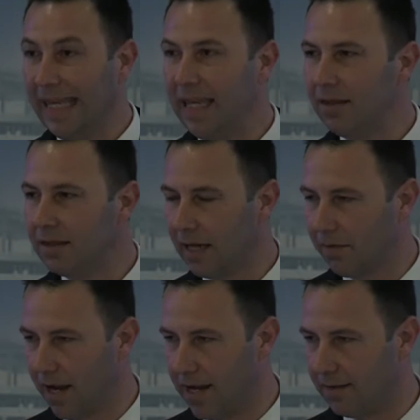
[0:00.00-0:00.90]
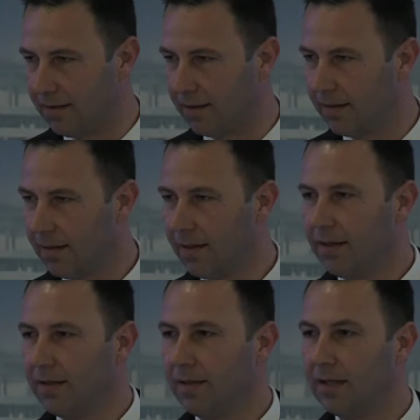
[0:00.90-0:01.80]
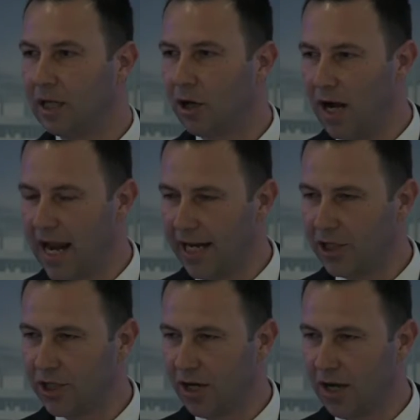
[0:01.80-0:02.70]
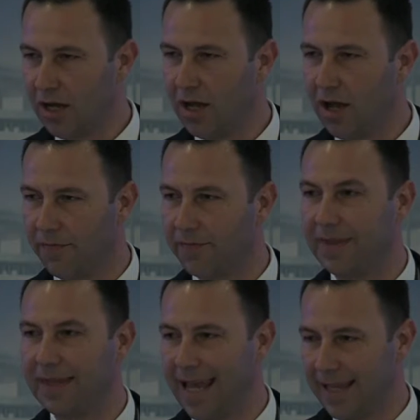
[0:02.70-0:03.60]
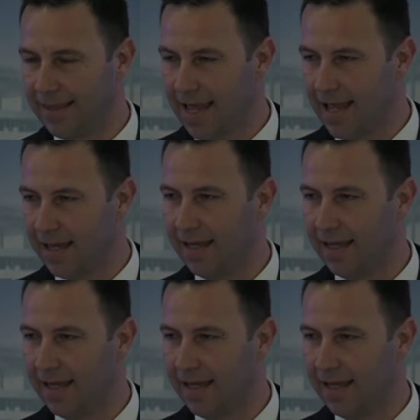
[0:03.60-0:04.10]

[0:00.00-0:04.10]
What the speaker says: integrate the collection of data